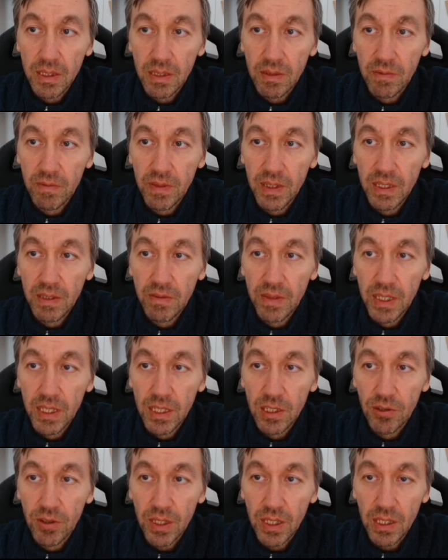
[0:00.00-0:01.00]
are very, very
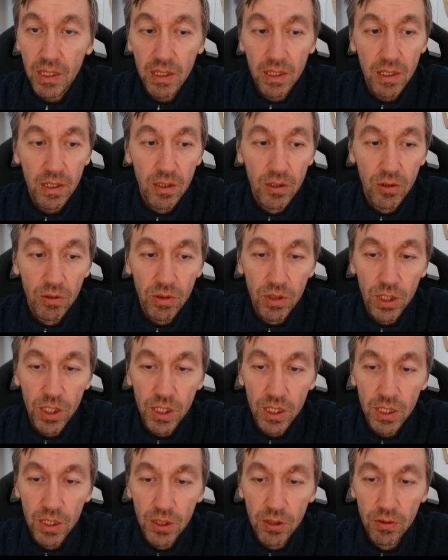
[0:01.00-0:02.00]
tricky here. Rook
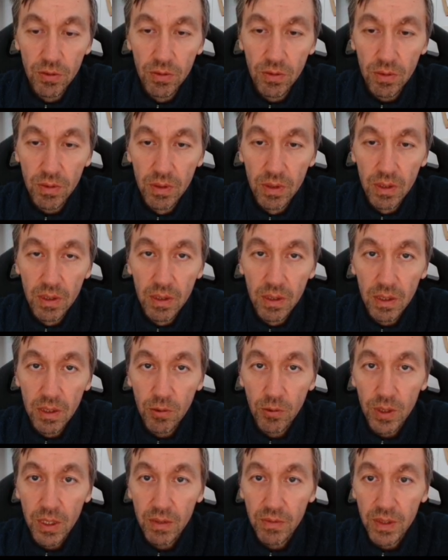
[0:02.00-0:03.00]
g2,
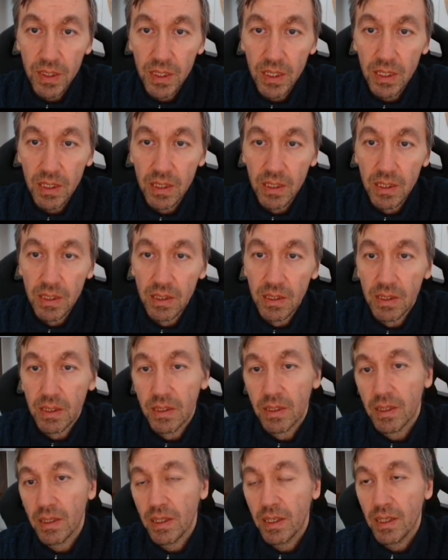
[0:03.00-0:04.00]
queen f6,
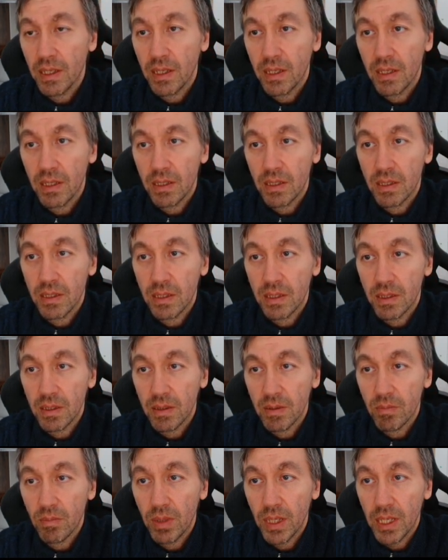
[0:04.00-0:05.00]

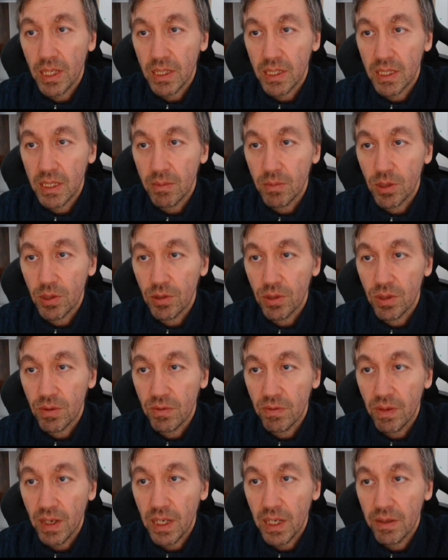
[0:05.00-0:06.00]
and black seems to
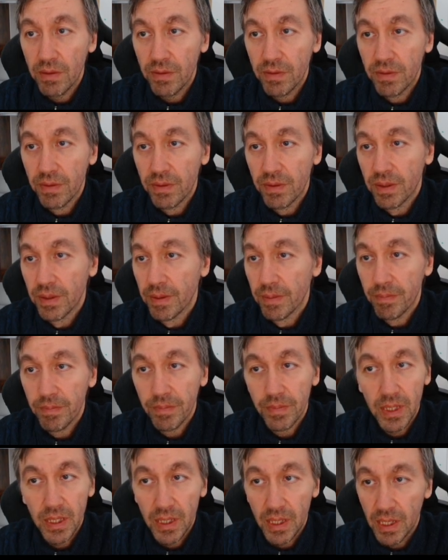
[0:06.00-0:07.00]
survive.
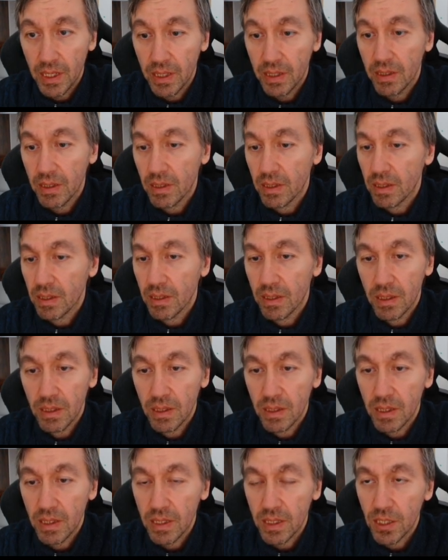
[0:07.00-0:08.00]
Again,
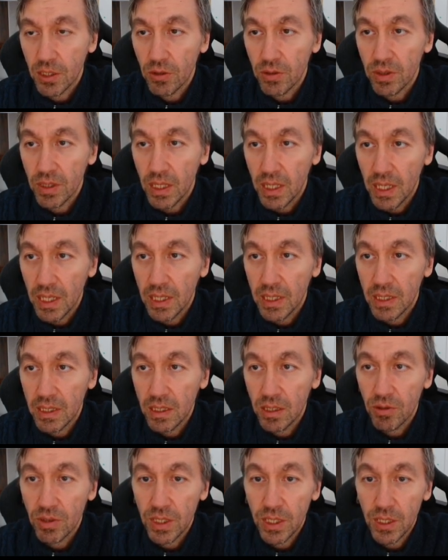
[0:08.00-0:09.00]
it's not the end.
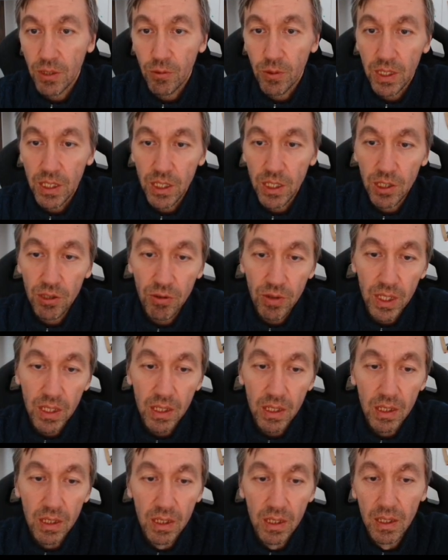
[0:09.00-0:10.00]
There is queen
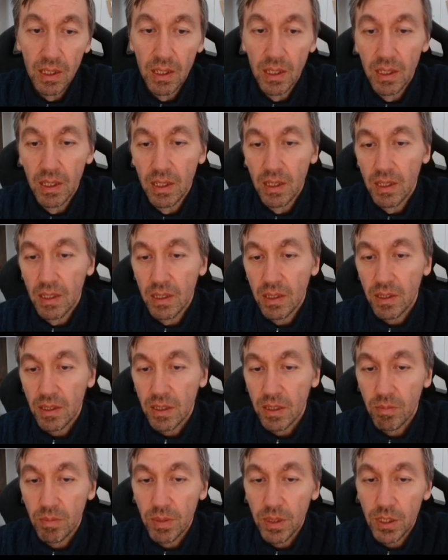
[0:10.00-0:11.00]
h3,
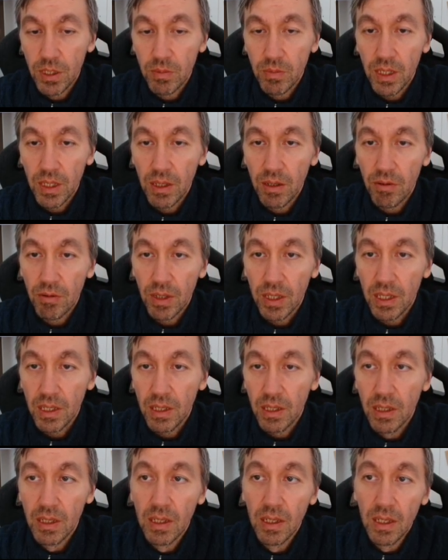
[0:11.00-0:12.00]
there's bishop
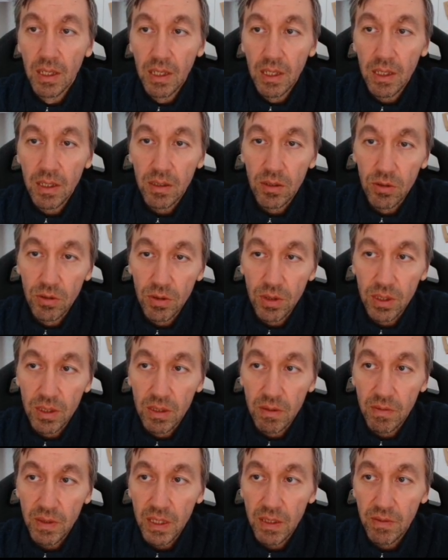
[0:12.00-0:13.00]
d3. The rook
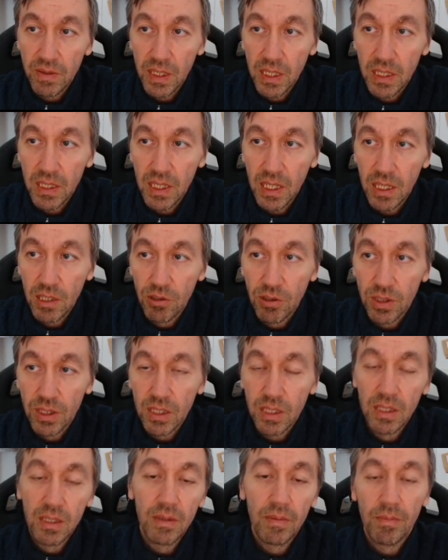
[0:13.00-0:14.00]
is very, very
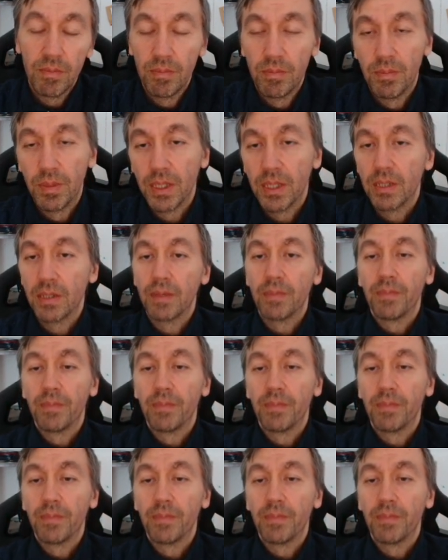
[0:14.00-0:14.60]
dangerous, but